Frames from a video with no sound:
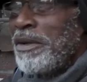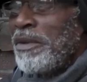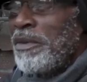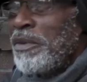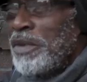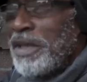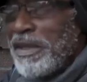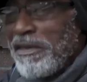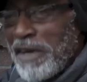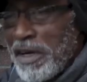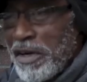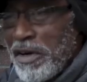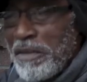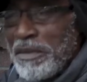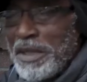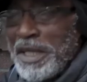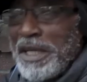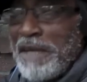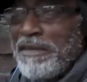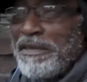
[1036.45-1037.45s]
we never come
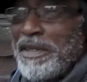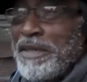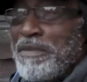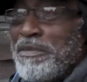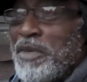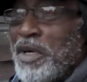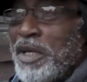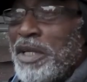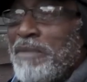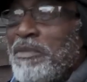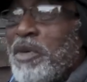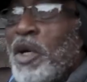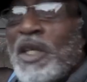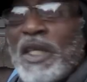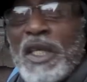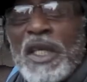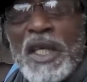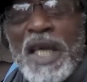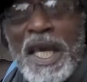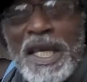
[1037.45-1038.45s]
in here for the money, but
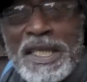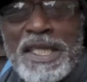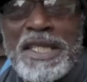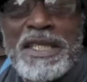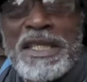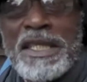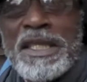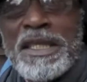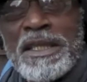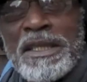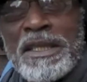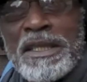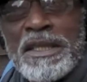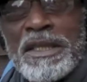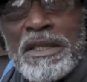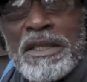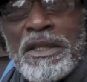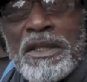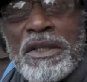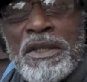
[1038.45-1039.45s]
yes,
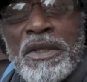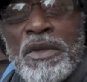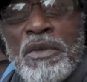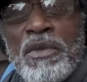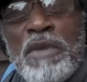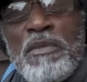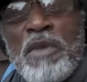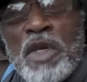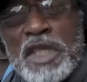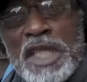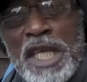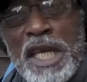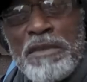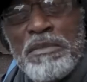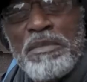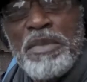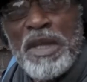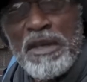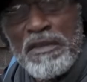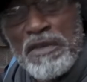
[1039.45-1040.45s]
we must get
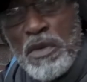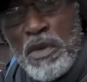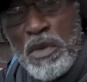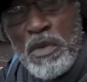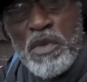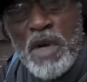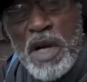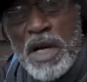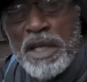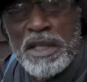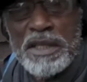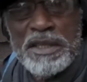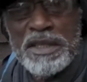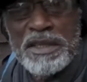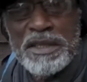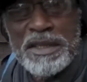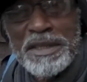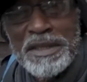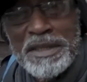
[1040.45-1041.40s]
paid for our works.